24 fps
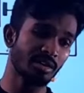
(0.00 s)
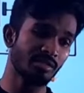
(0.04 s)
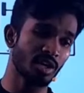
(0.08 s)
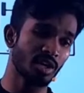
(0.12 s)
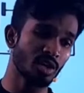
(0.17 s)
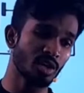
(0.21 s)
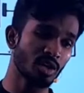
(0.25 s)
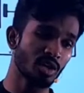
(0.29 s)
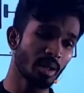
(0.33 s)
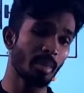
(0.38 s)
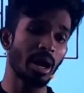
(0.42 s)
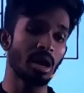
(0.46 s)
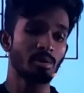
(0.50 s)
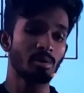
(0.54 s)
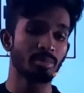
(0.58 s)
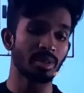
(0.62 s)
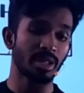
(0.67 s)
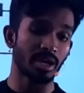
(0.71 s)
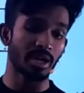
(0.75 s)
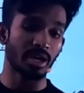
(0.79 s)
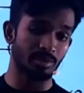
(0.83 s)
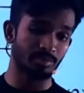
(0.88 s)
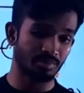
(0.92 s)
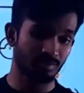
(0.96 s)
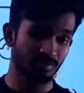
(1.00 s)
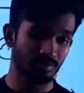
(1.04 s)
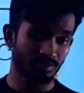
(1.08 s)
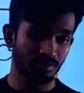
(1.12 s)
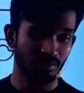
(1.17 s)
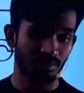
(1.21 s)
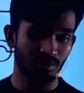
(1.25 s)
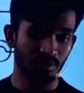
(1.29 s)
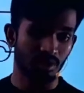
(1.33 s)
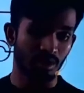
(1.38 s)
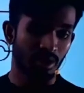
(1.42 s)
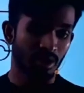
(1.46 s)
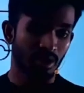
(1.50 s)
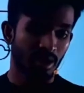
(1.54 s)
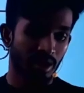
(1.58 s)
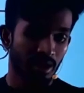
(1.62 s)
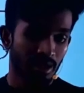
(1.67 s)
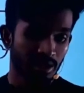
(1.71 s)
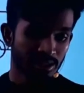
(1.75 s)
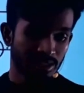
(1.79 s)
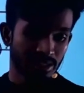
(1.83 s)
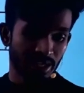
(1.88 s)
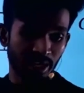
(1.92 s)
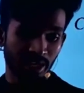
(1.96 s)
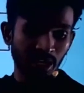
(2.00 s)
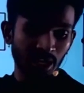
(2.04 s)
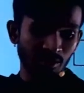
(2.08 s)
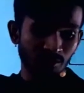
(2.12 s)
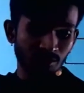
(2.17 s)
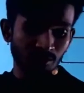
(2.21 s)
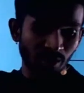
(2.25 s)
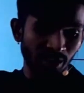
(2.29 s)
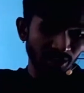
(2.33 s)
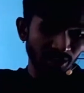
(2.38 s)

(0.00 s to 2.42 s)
to the bulb there. Second one,